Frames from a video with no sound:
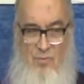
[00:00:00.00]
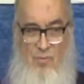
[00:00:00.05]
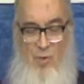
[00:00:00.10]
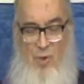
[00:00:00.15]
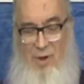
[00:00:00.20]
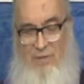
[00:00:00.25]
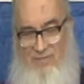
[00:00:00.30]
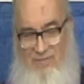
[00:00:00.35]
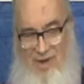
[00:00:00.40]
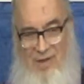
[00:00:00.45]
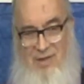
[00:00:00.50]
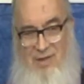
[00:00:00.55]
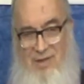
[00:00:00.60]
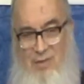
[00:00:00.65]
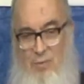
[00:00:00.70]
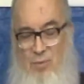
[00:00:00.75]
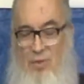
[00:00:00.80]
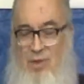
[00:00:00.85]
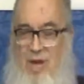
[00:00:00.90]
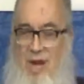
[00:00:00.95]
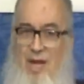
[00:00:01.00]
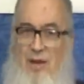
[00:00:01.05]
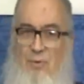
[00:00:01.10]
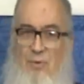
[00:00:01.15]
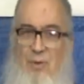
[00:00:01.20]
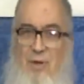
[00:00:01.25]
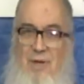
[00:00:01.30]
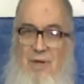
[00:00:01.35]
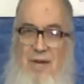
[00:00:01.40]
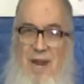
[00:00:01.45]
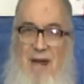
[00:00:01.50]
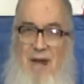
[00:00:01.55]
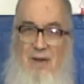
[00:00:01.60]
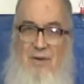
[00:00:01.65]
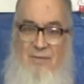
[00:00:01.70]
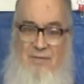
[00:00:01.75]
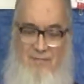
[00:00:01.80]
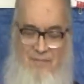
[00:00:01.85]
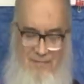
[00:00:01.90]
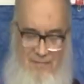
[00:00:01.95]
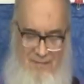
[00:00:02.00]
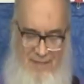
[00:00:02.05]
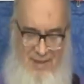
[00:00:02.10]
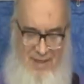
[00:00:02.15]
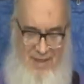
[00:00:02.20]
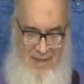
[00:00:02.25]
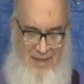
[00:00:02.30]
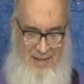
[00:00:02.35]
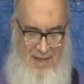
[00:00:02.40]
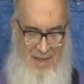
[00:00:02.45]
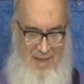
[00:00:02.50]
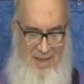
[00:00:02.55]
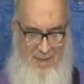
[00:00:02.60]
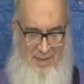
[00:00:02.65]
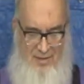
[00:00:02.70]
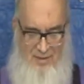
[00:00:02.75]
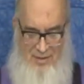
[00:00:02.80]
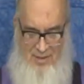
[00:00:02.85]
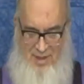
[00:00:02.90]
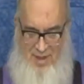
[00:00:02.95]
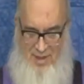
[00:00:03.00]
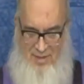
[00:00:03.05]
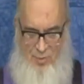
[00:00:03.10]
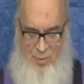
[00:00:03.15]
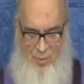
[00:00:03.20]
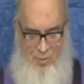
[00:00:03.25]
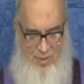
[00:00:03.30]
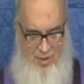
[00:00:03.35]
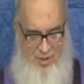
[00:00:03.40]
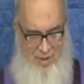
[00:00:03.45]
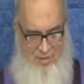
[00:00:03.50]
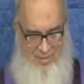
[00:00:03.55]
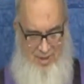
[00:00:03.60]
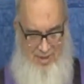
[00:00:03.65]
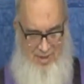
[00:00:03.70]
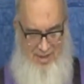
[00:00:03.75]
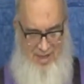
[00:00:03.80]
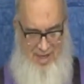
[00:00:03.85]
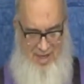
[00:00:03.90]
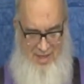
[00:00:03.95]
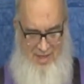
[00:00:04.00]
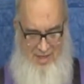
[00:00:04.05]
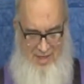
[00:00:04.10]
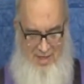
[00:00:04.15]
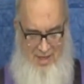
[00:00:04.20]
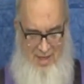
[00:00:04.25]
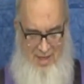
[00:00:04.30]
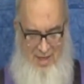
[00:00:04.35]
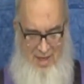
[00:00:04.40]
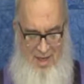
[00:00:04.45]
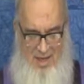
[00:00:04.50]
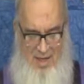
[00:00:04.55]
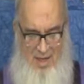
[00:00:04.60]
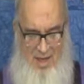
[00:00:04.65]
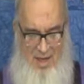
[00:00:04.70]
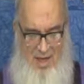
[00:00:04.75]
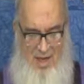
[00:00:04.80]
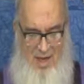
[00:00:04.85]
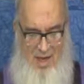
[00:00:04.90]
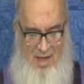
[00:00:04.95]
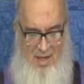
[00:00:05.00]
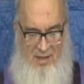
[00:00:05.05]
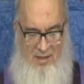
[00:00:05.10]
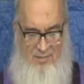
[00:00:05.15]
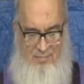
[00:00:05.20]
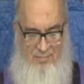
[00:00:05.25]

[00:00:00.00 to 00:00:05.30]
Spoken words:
And quite frankly, we're kind of running out of it, and they're kind of worried about that.